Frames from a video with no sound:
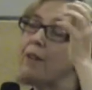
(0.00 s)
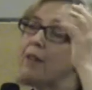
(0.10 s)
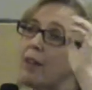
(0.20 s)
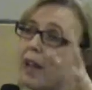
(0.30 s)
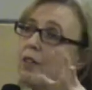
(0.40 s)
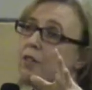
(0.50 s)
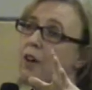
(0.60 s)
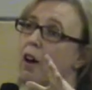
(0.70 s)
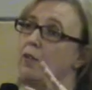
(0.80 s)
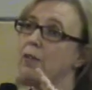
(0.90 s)
it takes
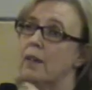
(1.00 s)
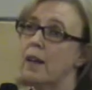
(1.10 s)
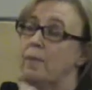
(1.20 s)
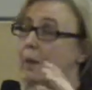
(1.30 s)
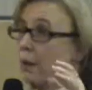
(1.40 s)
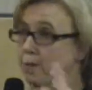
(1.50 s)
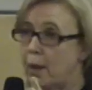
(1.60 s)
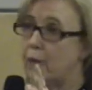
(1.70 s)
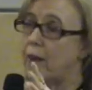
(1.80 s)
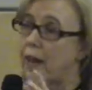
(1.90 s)
off, and if
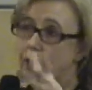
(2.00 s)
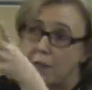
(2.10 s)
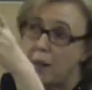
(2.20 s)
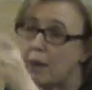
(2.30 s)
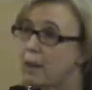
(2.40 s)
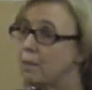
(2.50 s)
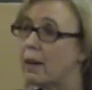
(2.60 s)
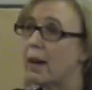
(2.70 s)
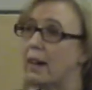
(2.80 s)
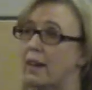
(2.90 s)
Bill Vander Zalm gets
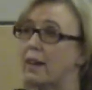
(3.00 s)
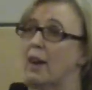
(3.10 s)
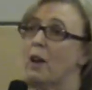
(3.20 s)
behind it, um,